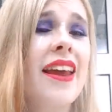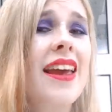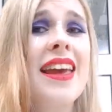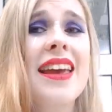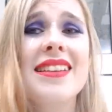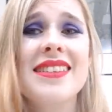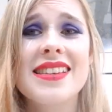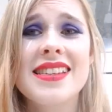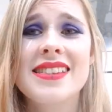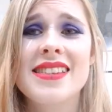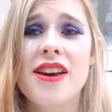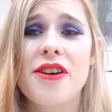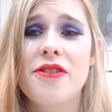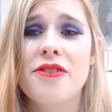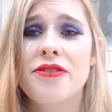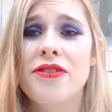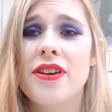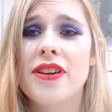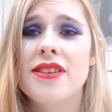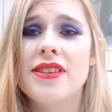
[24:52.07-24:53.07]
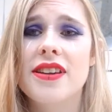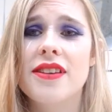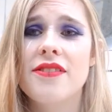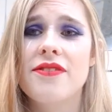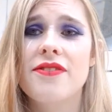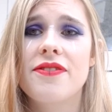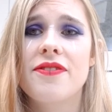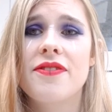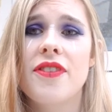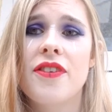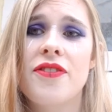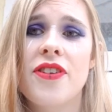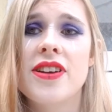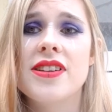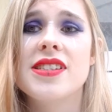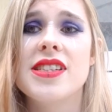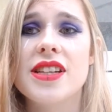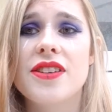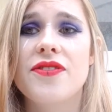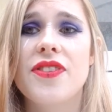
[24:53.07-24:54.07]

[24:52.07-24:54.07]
It is a funded